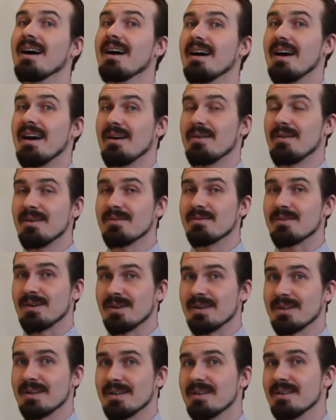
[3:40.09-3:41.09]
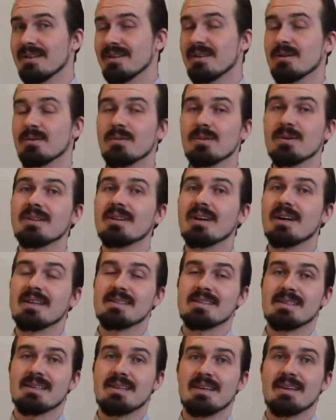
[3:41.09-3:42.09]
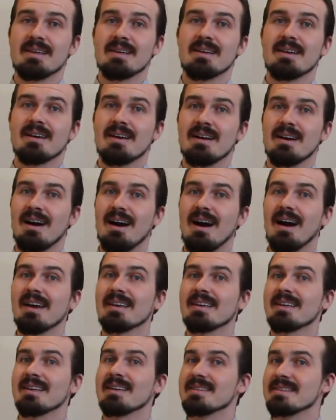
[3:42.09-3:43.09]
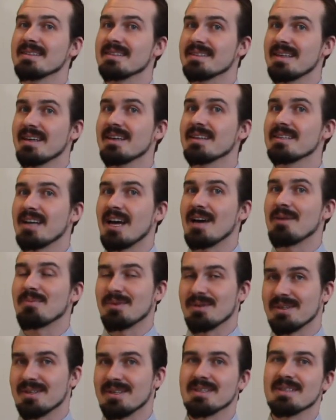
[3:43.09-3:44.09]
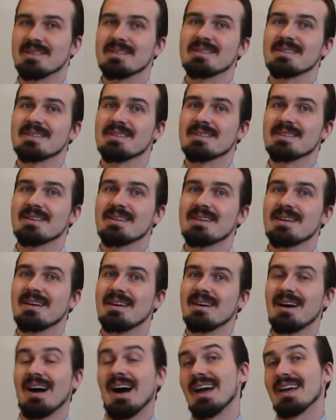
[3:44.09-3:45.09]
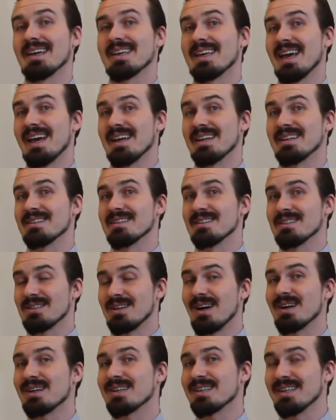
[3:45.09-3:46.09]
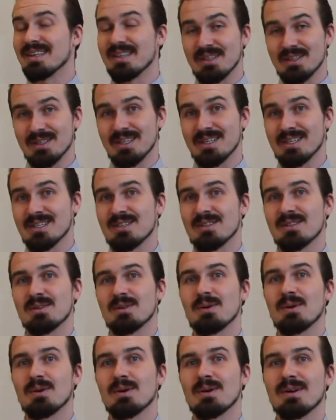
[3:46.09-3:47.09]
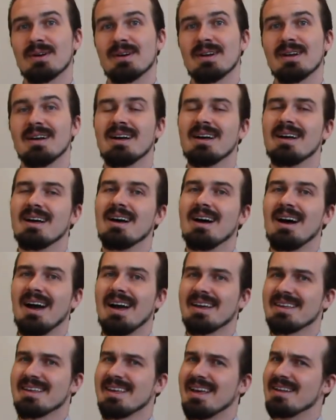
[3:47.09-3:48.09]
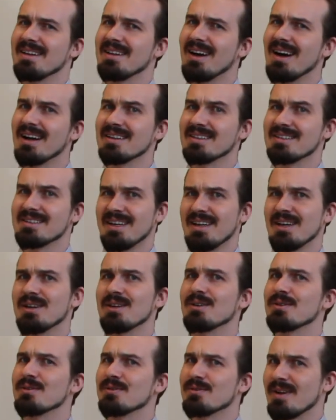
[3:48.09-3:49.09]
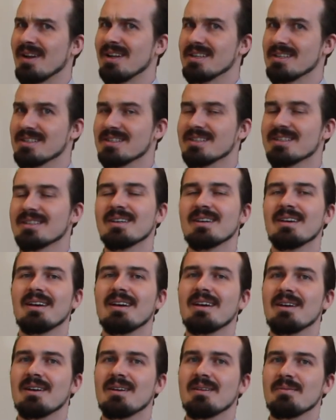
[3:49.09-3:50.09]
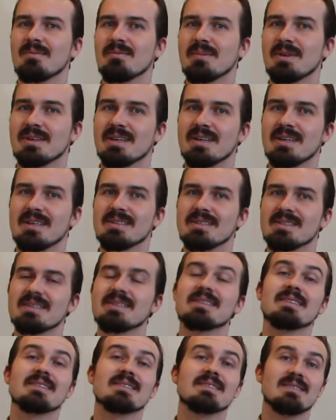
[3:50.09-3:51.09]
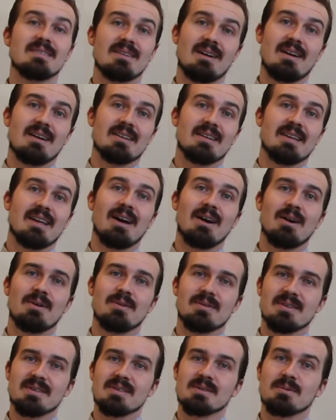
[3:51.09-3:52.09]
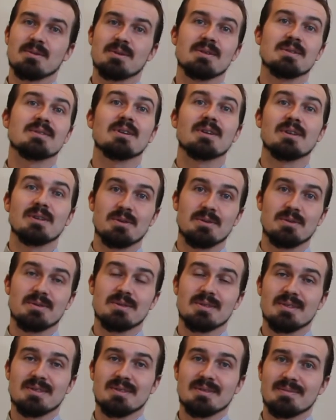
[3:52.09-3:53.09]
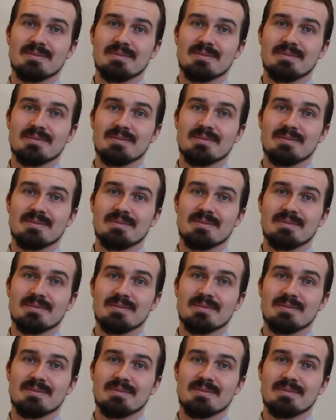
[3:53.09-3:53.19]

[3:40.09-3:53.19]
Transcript: However, you would not say, "I can say Japanese," "I can talk English," or "I cannot tell French," because this is not how these words are used.